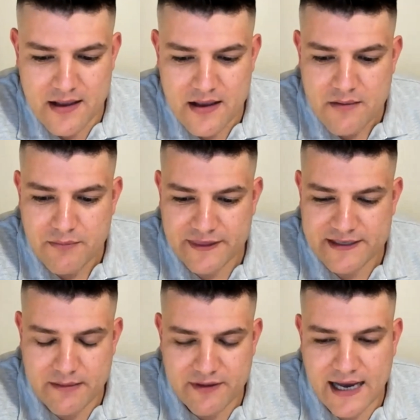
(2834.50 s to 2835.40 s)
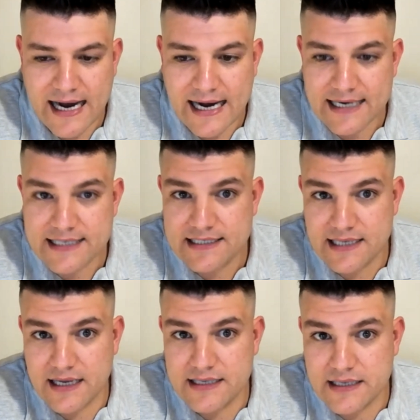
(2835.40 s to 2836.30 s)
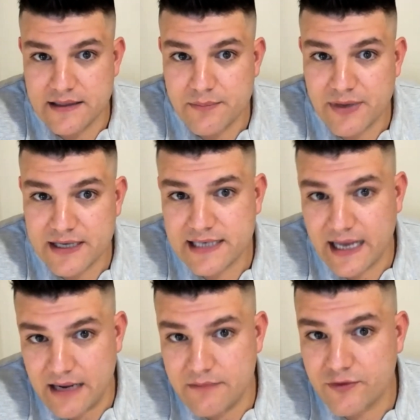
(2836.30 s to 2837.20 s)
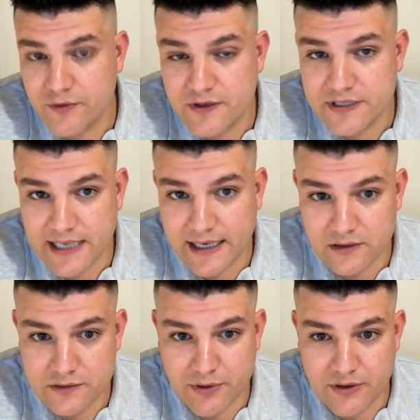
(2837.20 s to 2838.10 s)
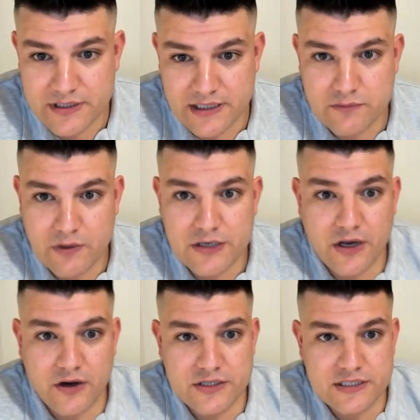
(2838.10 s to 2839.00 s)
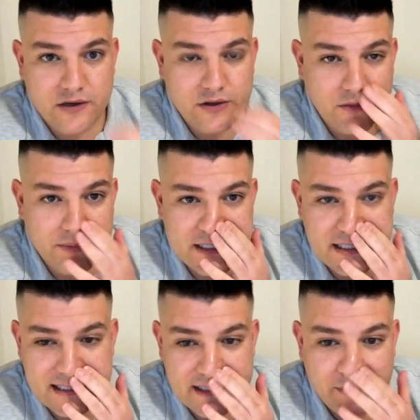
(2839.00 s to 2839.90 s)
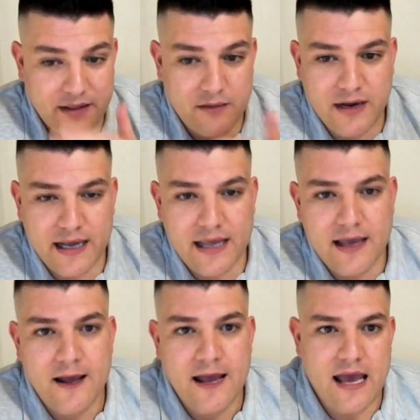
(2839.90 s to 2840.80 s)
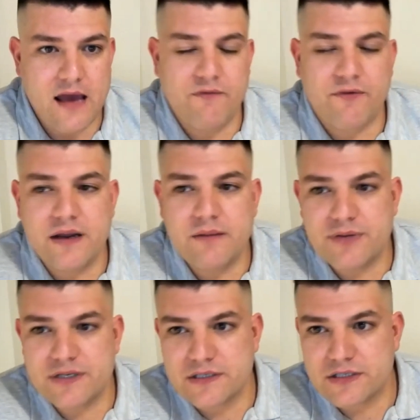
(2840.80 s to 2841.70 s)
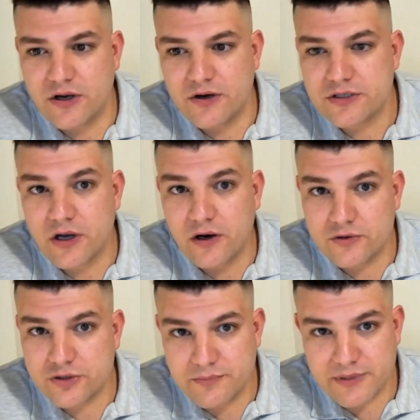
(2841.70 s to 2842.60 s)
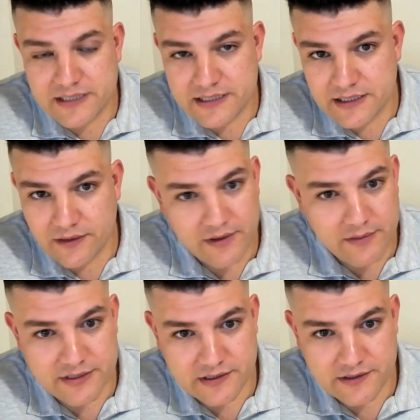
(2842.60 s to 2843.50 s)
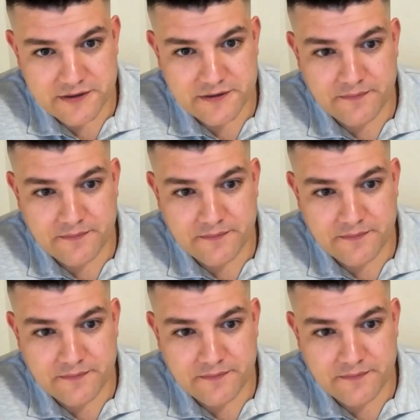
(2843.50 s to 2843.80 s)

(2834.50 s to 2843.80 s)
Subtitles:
But some of the hardest days and the best came through the sales process. When you go to sell your business, and by the way, every business owner's goal should be to sell their business.